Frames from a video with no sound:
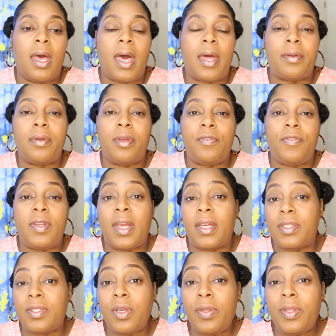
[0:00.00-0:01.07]
I don't know if you
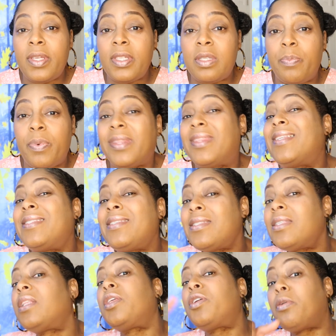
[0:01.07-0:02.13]
guys know this, but this
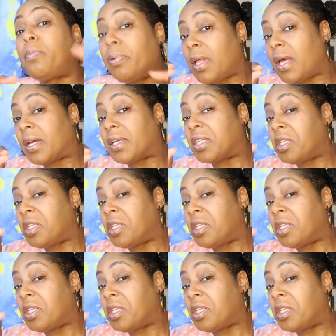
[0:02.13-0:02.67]
is a little plug,